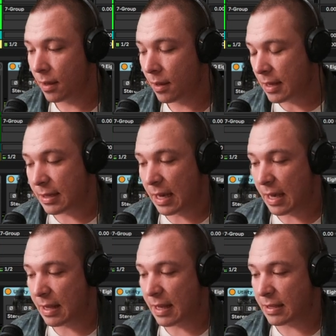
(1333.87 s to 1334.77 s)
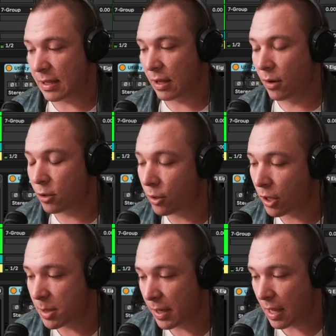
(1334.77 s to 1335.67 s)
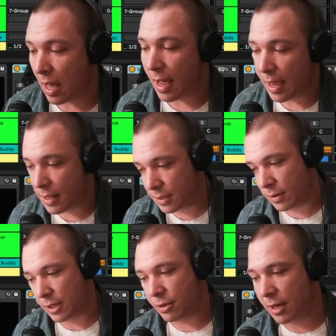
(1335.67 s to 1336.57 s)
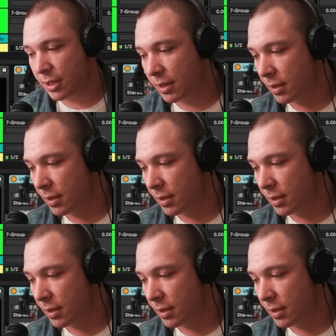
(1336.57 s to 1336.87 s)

It's a little too crispy on the high end, so I stretched it.